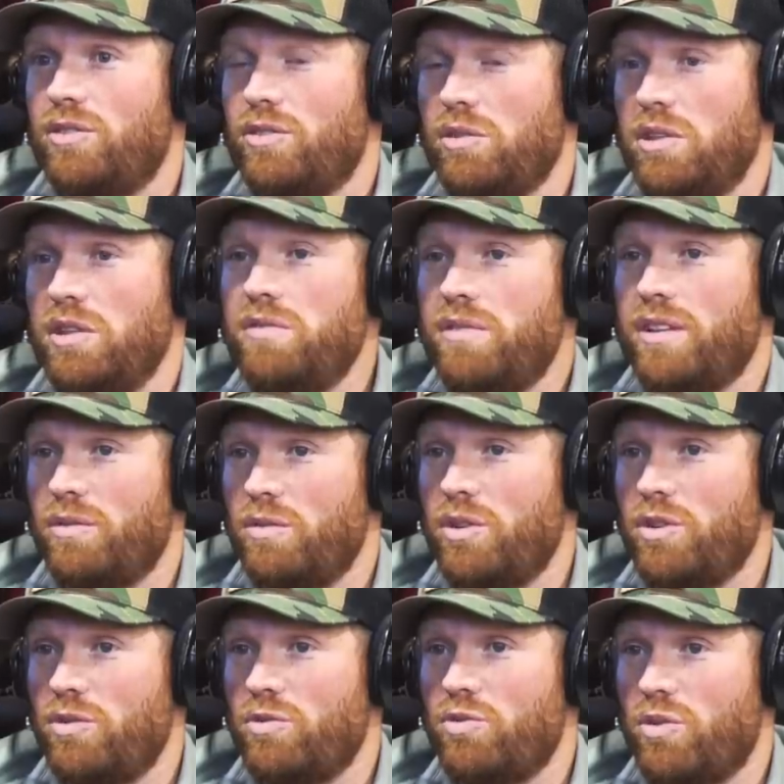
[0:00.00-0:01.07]
you're living
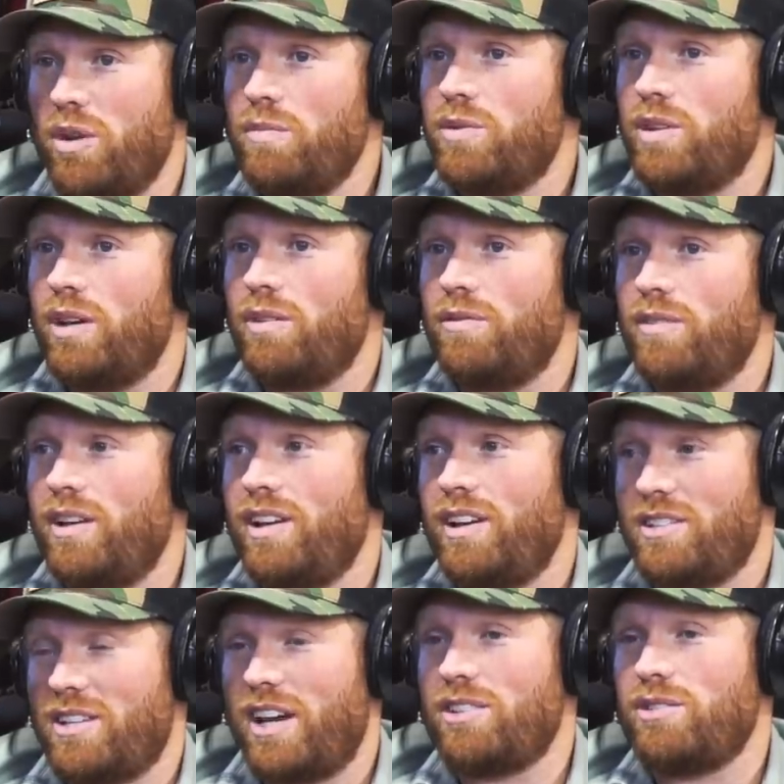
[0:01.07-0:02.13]
what you dreamt of mm-hmm. and
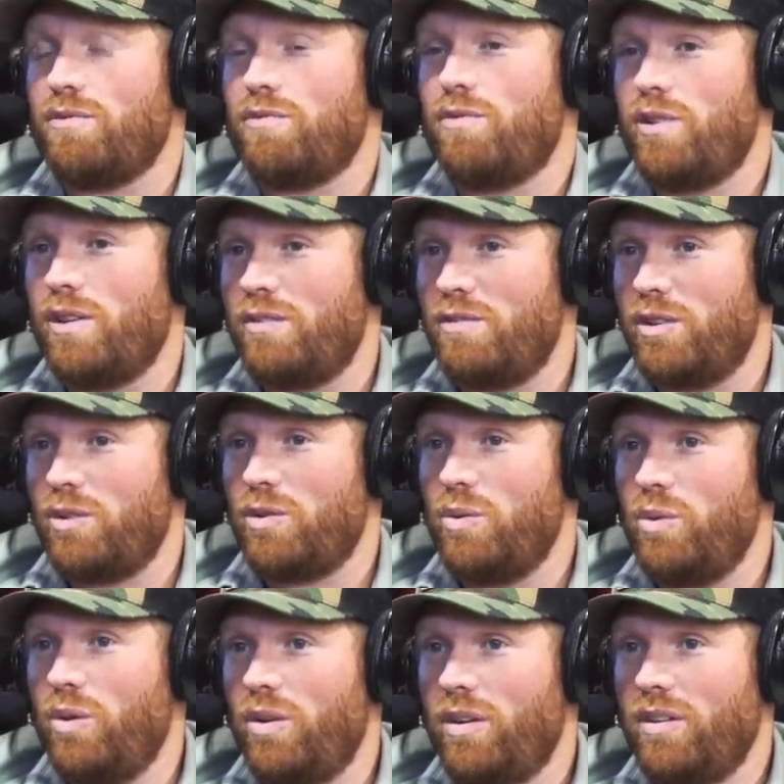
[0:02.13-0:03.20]
it's actually very very
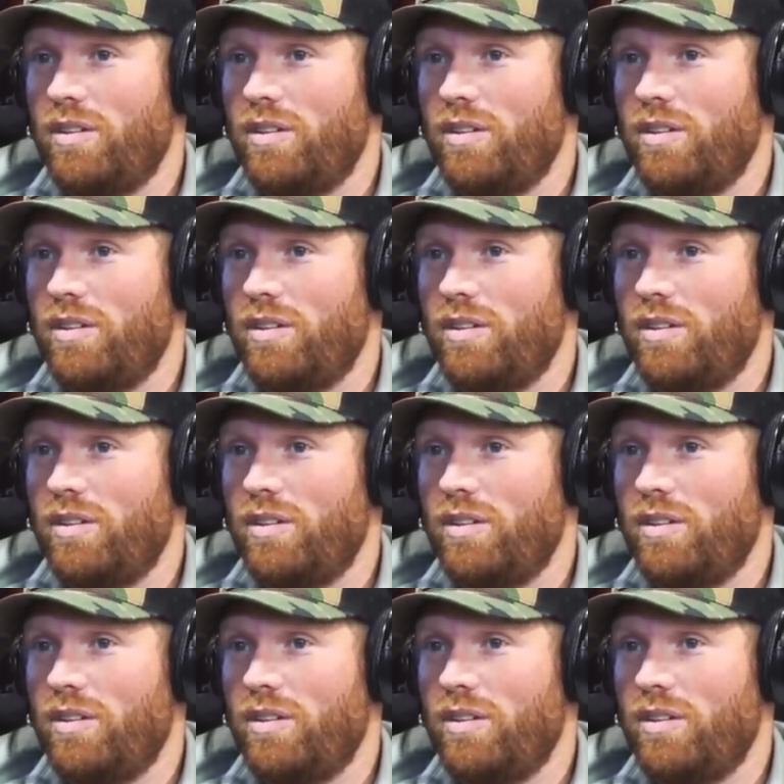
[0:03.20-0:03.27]
cool.